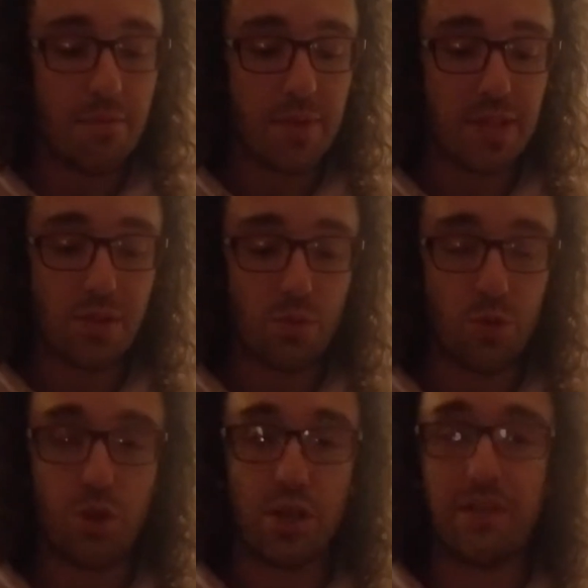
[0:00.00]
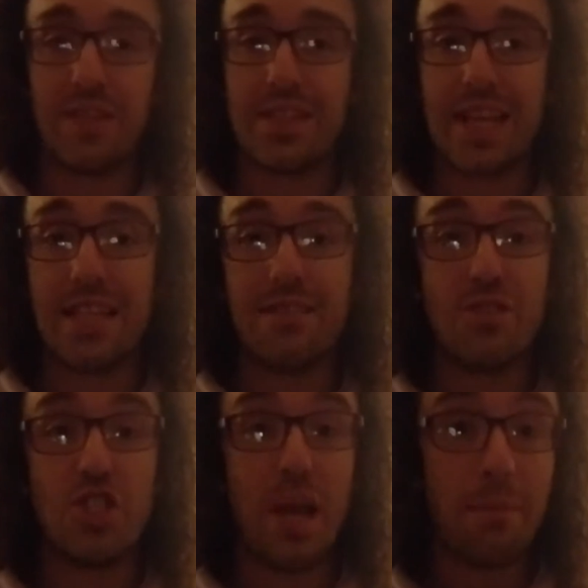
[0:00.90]
It's the ruler of the signs of
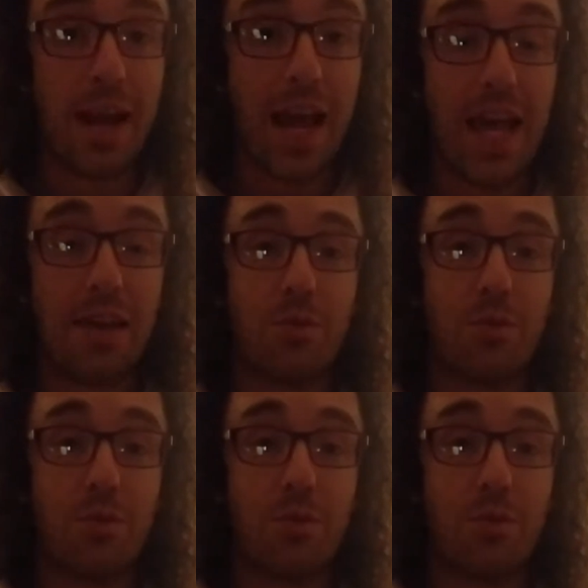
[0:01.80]
Gemini,